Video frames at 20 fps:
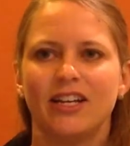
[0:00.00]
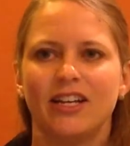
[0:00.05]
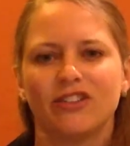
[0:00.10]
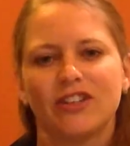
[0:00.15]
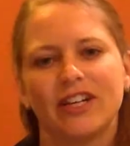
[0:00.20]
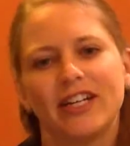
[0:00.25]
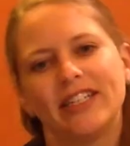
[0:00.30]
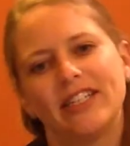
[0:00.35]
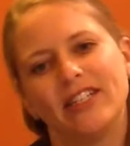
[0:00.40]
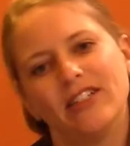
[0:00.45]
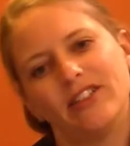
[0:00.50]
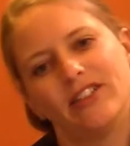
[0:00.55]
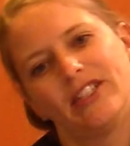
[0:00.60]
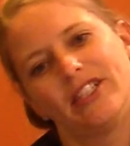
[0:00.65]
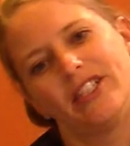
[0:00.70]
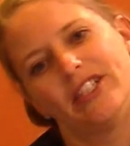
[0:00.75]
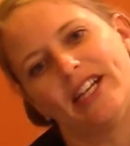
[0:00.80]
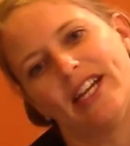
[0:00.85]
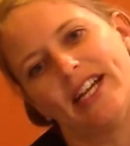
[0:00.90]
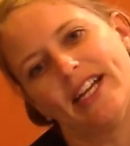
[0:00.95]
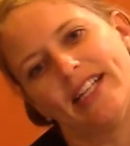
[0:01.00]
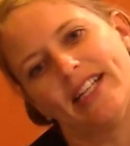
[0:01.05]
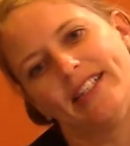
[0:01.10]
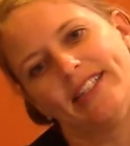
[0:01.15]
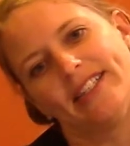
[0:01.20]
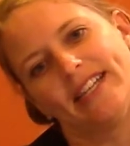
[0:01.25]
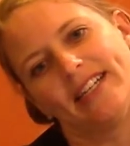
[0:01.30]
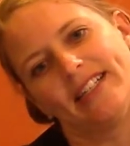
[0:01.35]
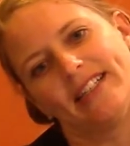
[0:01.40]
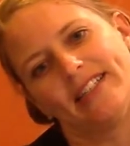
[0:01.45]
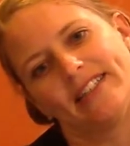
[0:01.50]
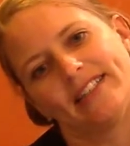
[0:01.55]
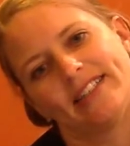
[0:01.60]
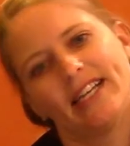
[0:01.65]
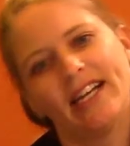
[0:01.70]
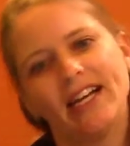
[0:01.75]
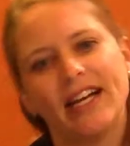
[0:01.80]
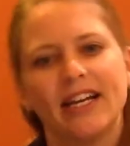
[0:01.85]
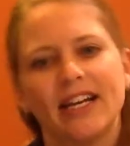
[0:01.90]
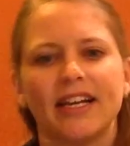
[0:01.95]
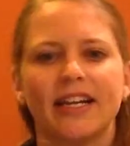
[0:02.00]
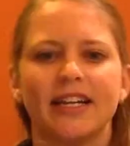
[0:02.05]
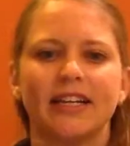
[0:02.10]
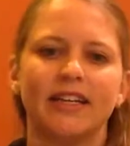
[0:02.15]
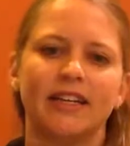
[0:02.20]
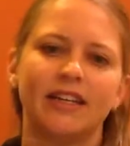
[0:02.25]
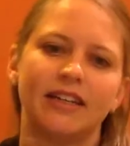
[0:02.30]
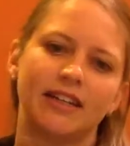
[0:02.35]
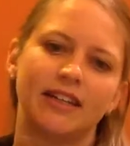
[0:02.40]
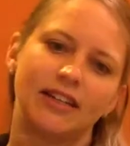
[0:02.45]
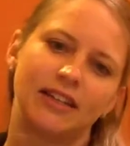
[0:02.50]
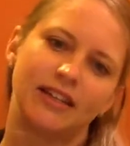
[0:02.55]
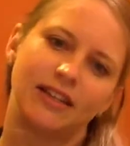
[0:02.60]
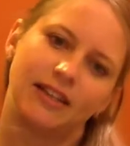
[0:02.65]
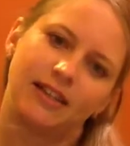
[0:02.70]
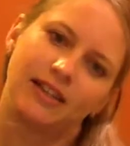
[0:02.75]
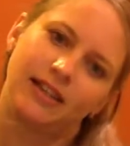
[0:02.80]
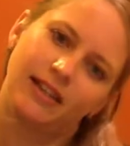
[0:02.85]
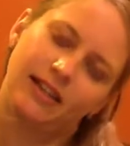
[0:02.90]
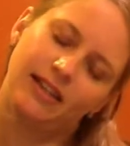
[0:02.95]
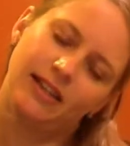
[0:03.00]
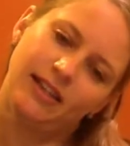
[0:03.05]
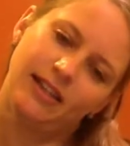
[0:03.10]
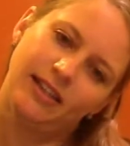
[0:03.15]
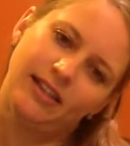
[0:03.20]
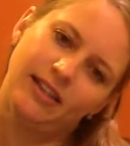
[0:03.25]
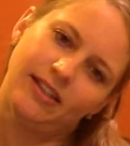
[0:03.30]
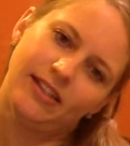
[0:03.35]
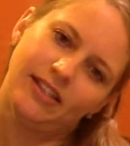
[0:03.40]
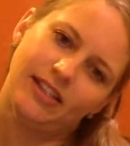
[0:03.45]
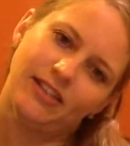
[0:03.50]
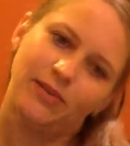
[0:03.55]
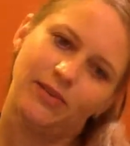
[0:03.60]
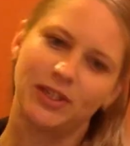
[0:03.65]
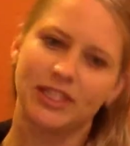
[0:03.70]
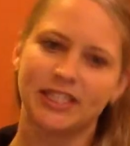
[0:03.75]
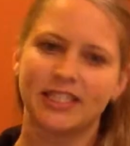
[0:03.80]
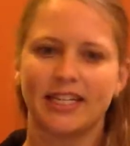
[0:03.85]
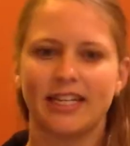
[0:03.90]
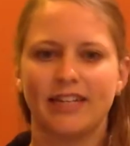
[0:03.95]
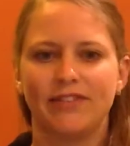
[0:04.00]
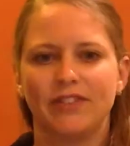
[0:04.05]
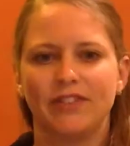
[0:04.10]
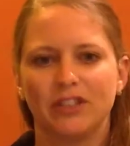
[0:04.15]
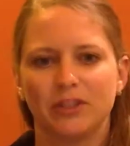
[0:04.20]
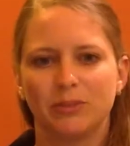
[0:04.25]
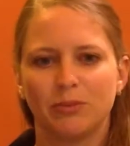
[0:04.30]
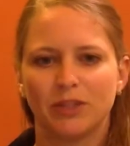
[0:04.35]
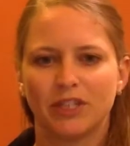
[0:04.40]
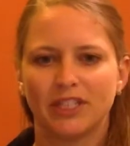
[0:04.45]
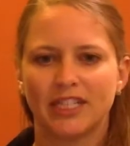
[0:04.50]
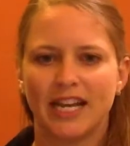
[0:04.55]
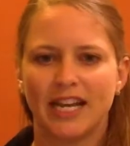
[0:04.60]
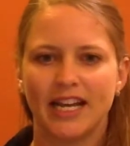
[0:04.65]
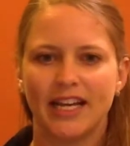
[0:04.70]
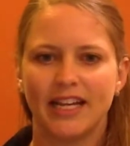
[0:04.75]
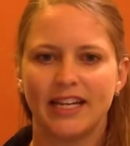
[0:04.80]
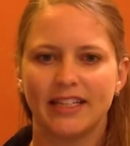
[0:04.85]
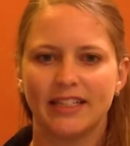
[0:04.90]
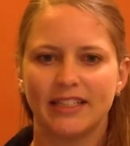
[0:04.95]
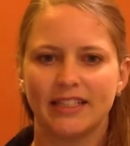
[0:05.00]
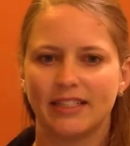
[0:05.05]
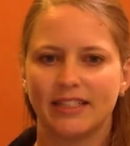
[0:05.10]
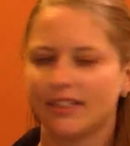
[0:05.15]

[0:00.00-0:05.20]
Try tilting your head side to side. See if one side feels more tight.